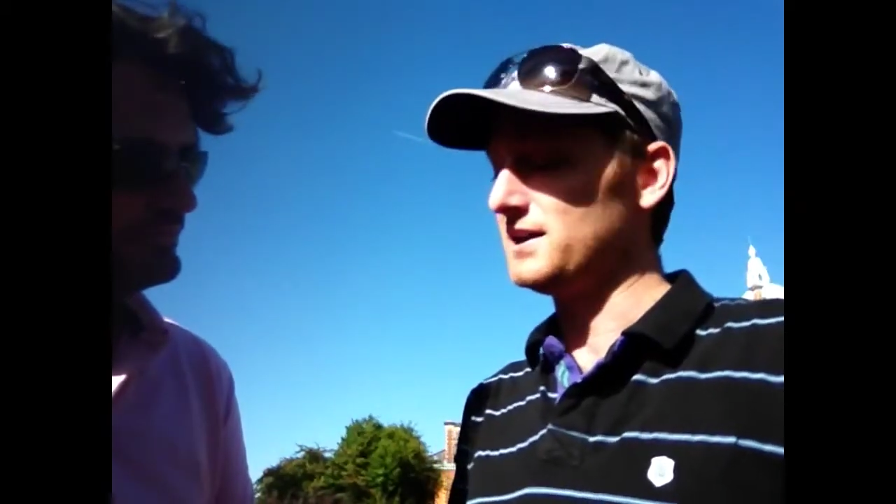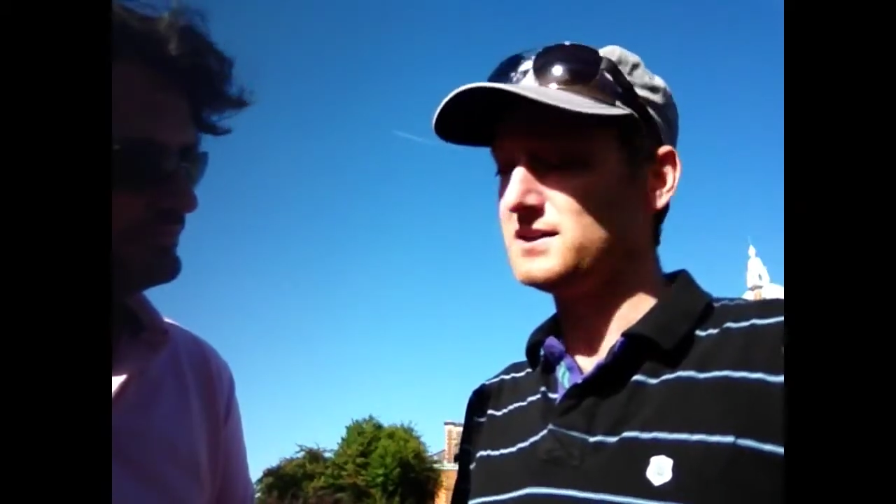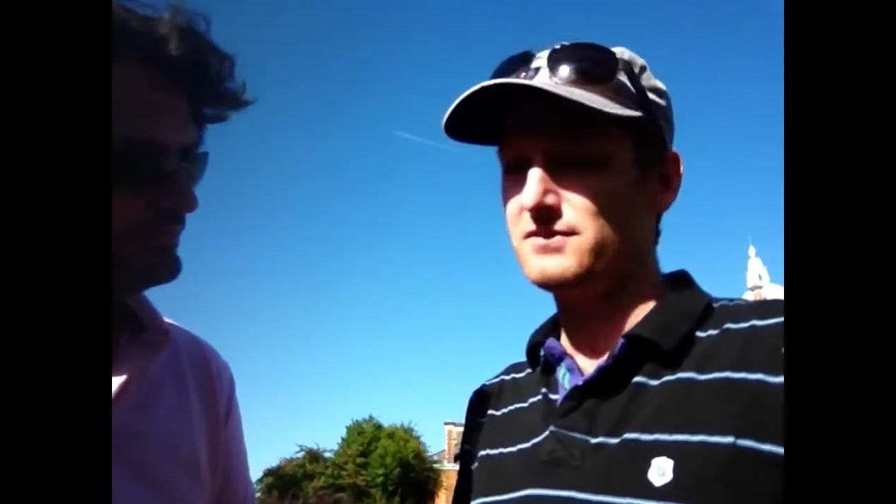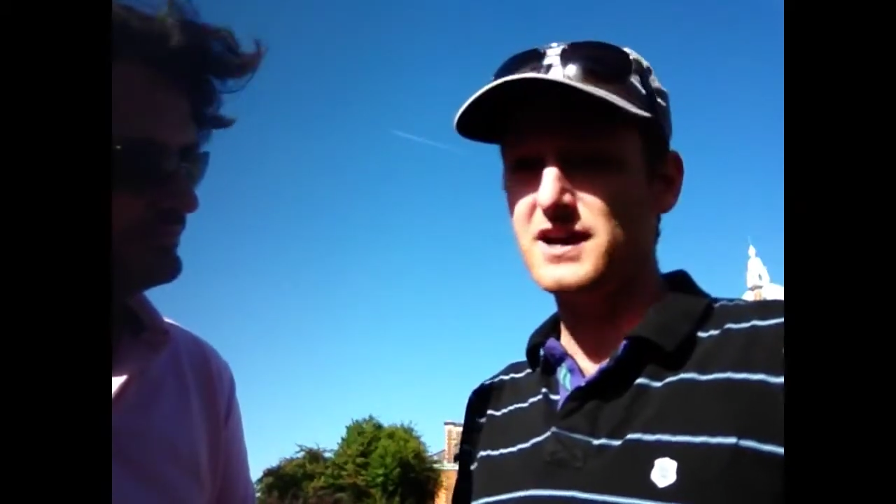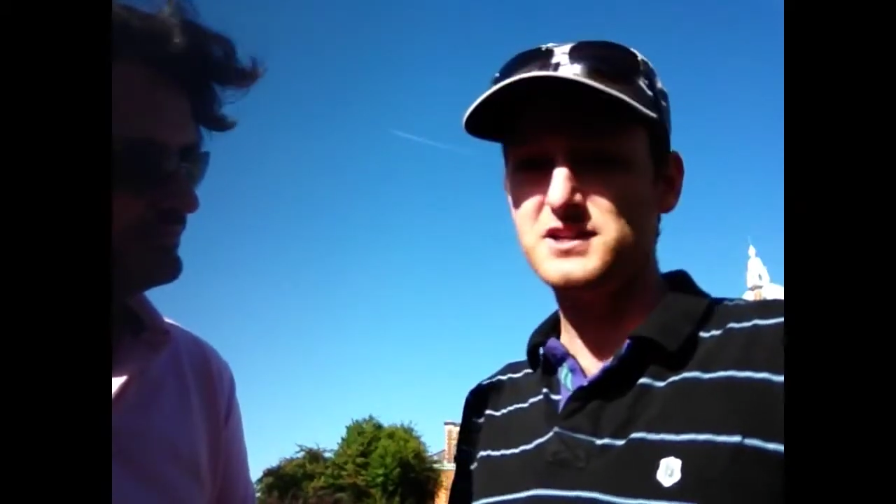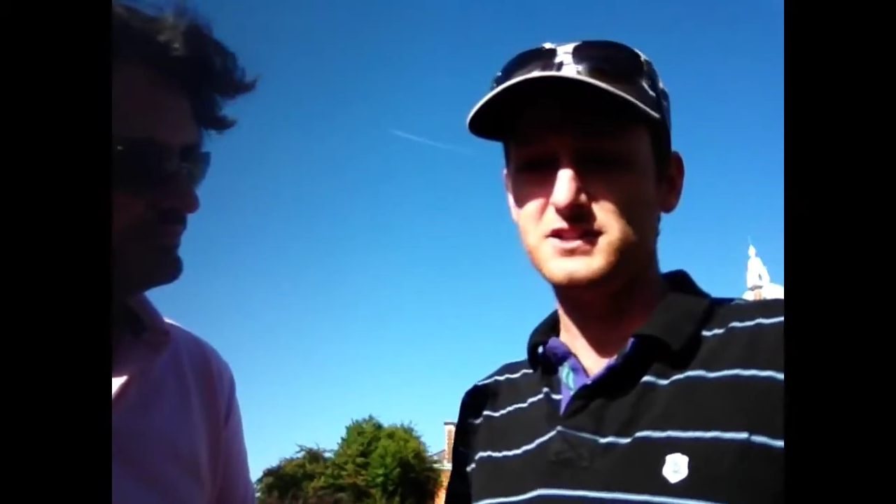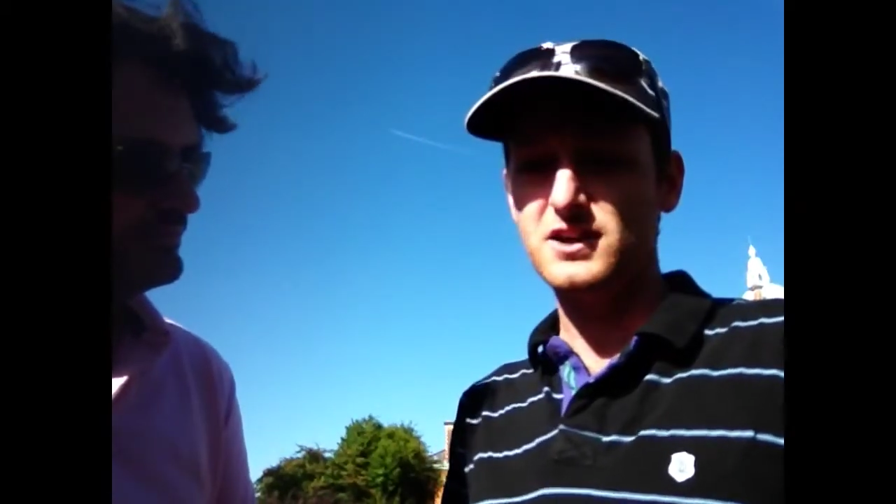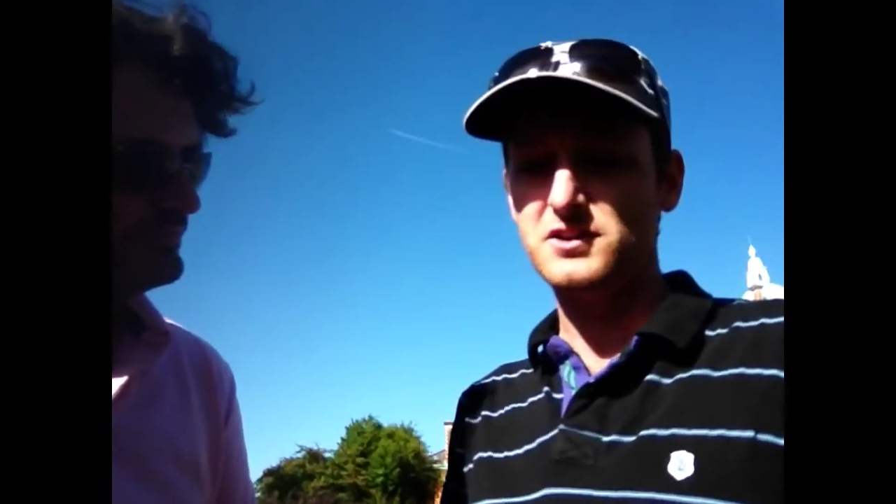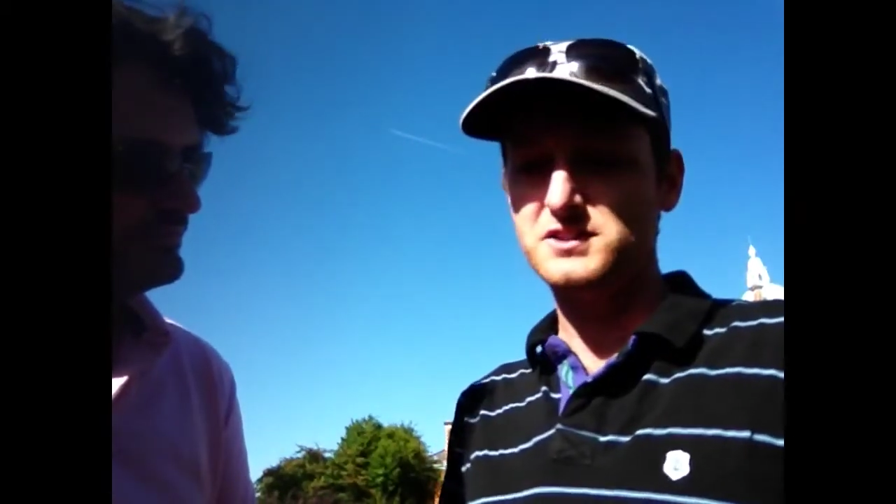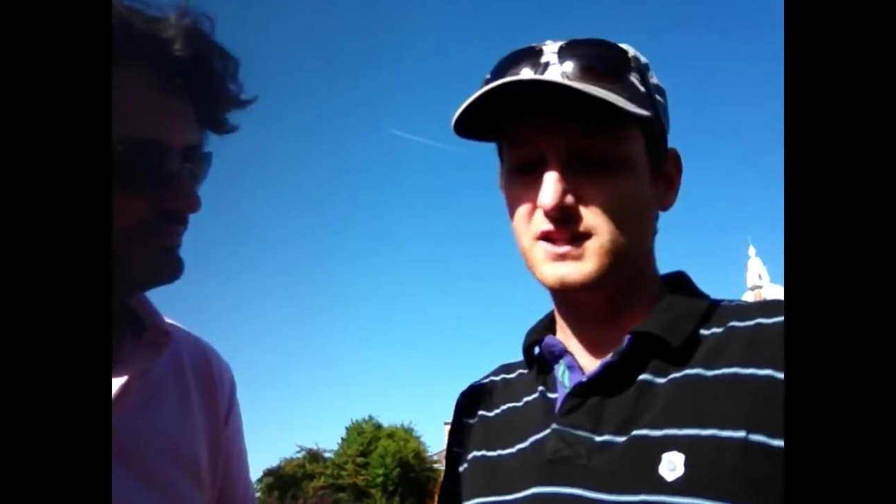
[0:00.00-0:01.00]
innovation,
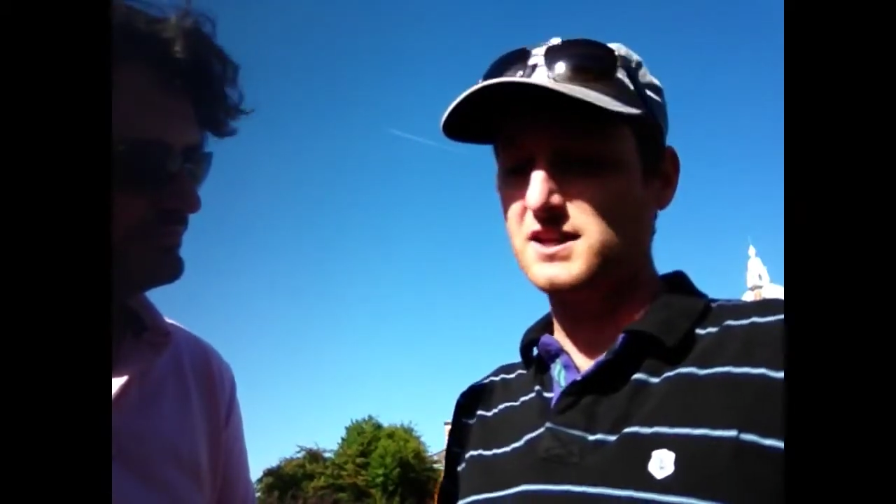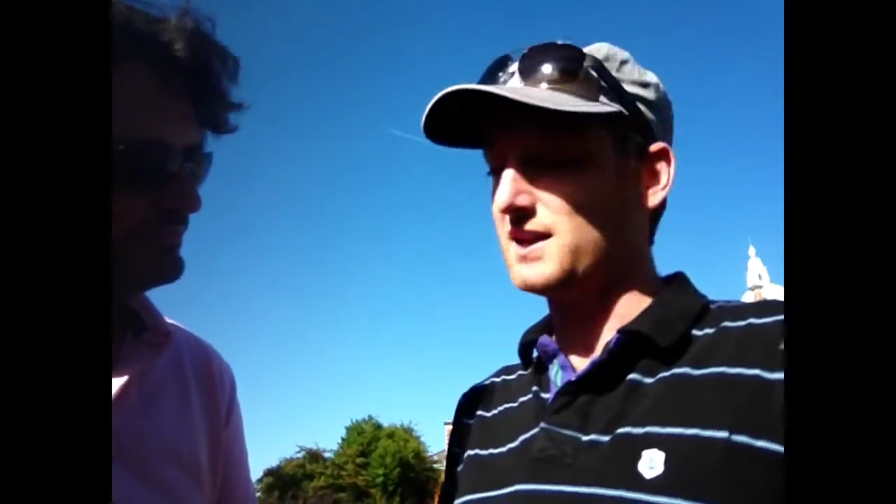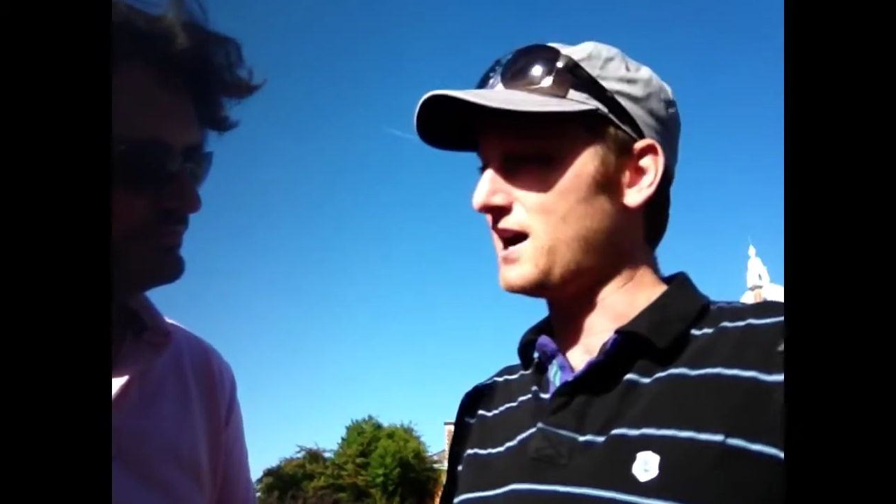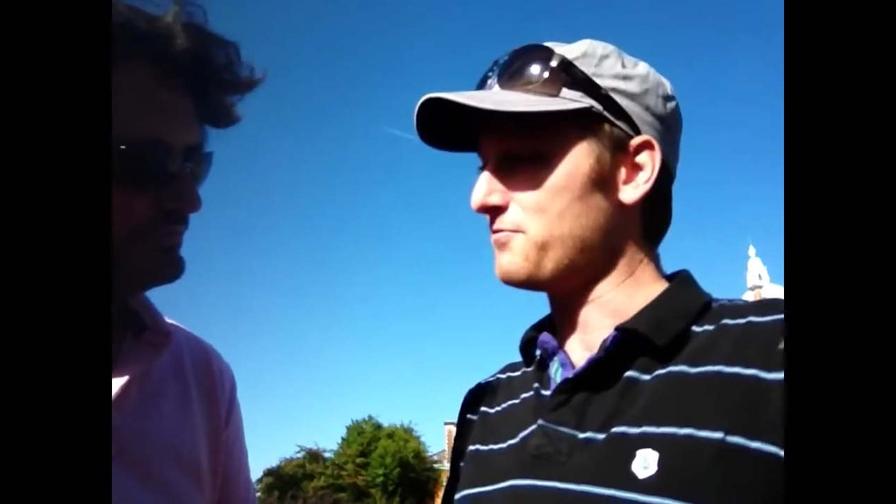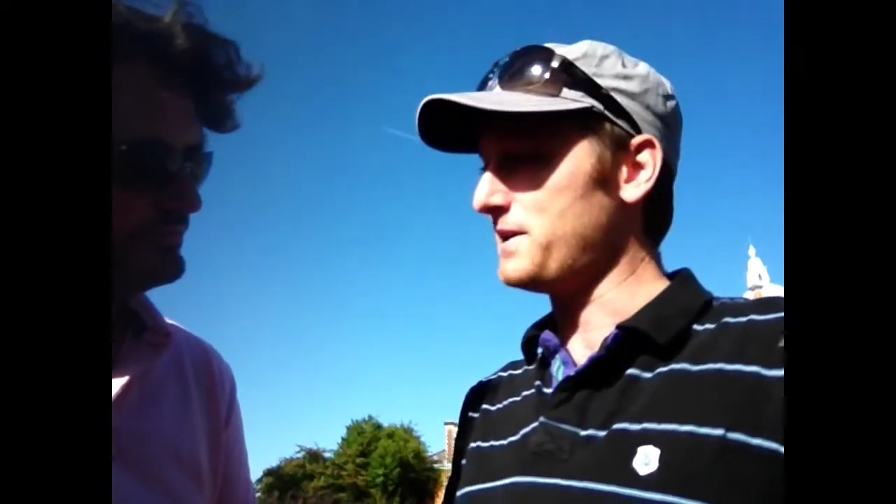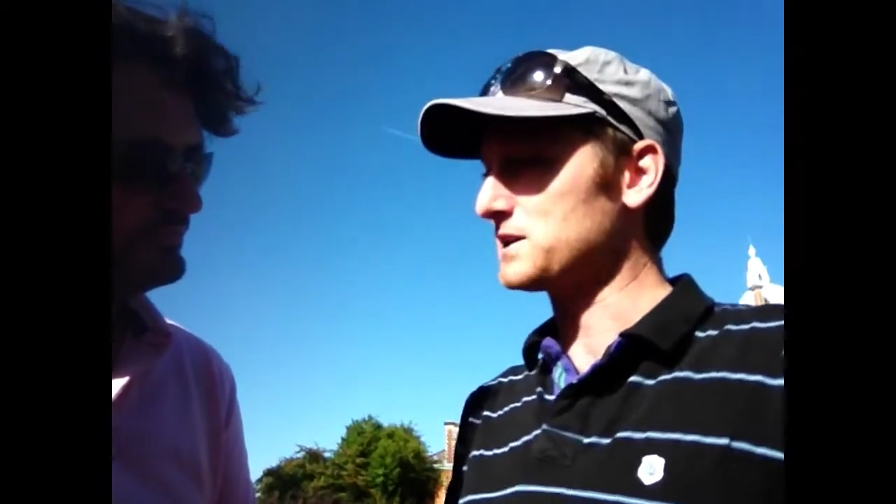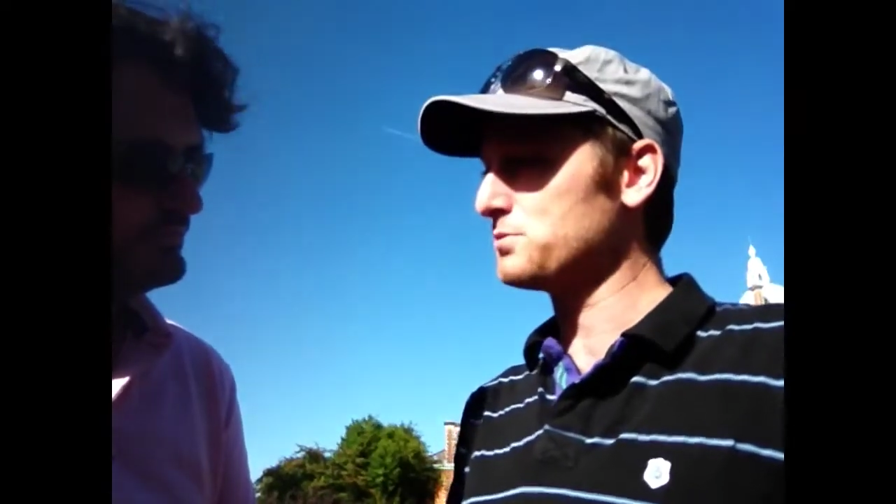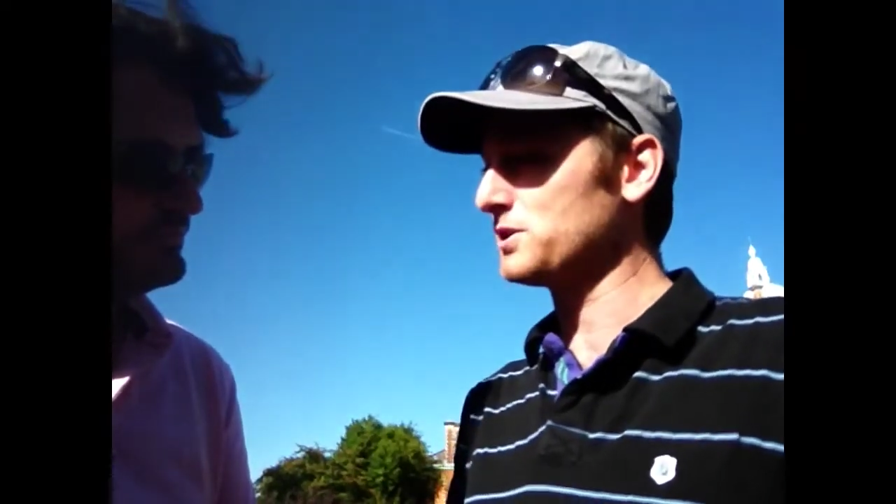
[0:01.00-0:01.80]
though, is to get the halfbacks